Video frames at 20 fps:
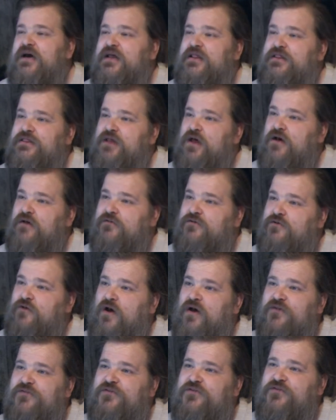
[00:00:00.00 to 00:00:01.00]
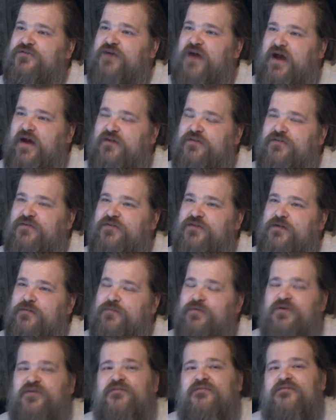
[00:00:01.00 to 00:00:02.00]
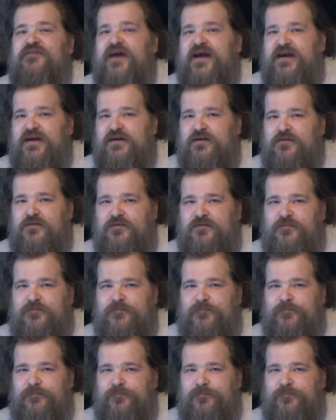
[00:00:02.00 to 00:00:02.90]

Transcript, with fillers: And across his head, they put a veil.